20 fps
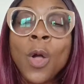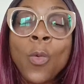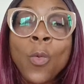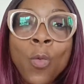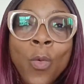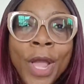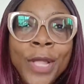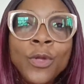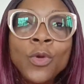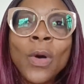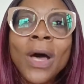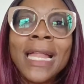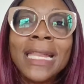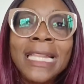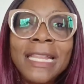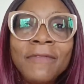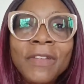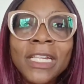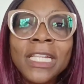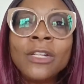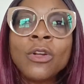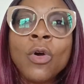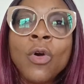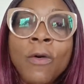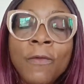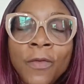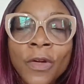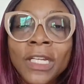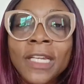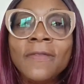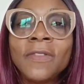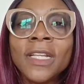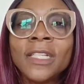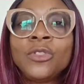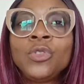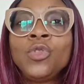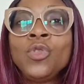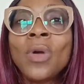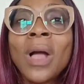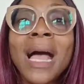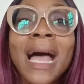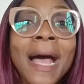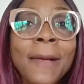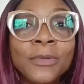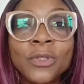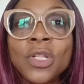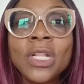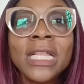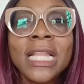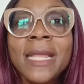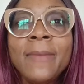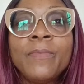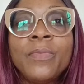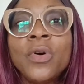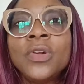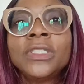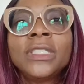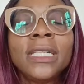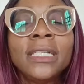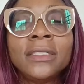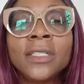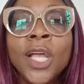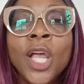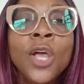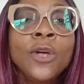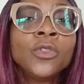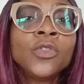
when you are living in unforgiveness, you are absolutely in bondage?